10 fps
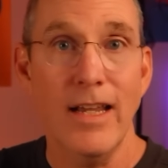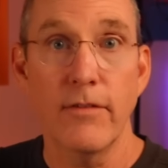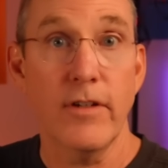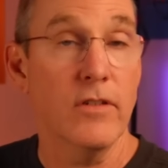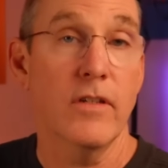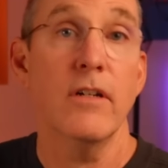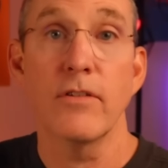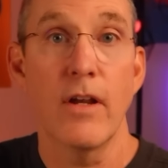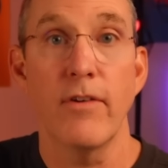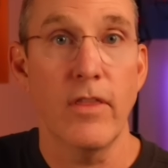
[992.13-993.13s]
kind of
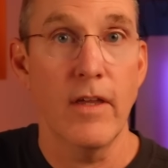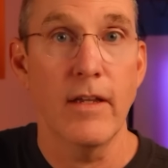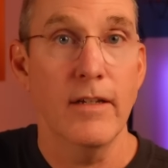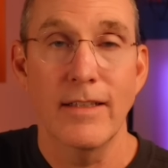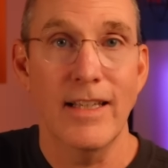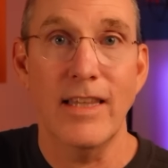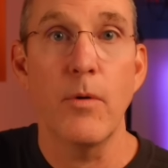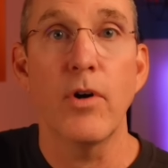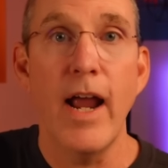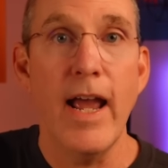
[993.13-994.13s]
considers everything that
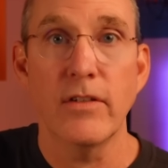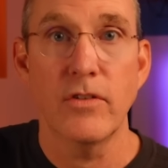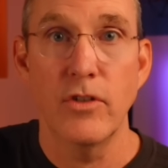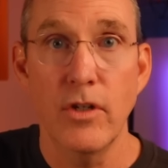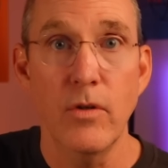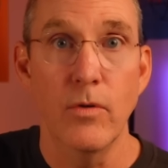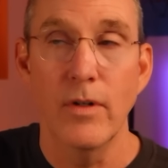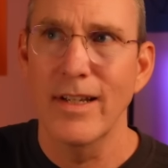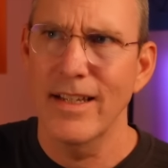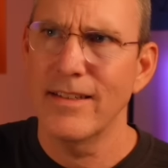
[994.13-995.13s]
they were asked to
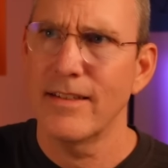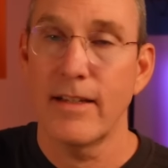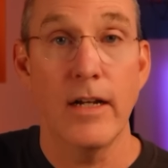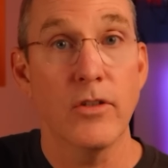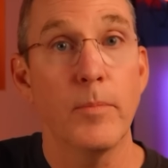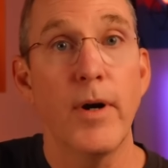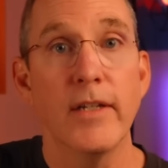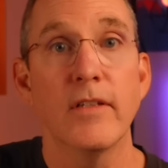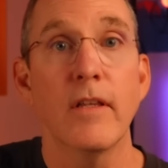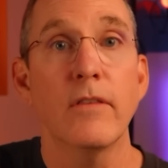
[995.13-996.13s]
do. It's kind of
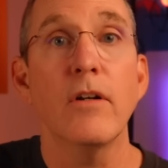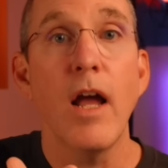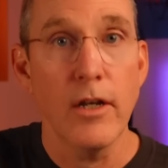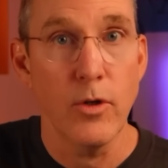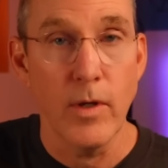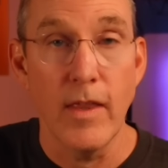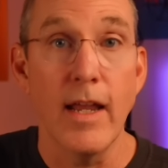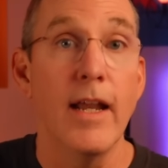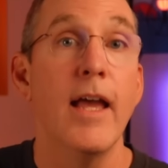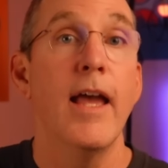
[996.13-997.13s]
surprising that they're not doing
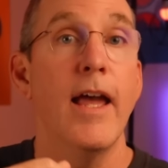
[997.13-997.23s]
that.